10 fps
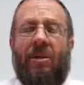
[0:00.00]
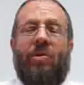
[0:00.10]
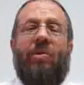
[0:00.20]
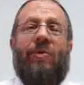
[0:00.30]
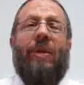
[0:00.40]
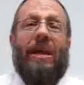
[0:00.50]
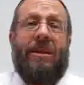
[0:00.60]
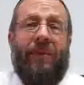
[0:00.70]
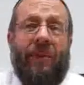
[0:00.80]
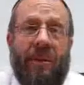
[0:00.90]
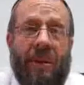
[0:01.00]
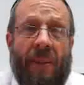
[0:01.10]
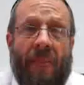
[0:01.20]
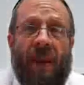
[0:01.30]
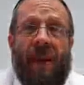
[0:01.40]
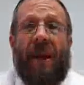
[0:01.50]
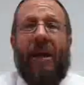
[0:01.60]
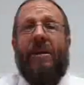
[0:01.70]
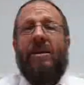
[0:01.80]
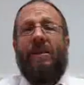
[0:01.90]
Jewish philosophers.
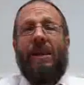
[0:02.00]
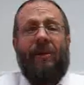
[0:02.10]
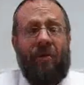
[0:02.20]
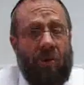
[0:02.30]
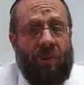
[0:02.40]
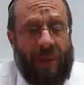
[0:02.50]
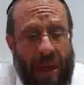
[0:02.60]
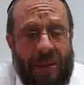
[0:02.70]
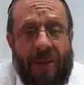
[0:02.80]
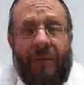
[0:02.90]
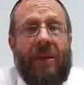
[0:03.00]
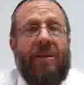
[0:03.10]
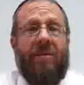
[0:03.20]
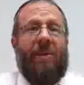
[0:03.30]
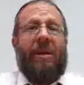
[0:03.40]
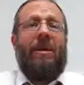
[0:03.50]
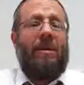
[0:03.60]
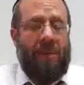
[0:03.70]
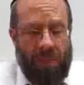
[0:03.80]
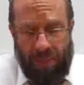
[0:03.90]
And the medieval Jewish philosophers, right,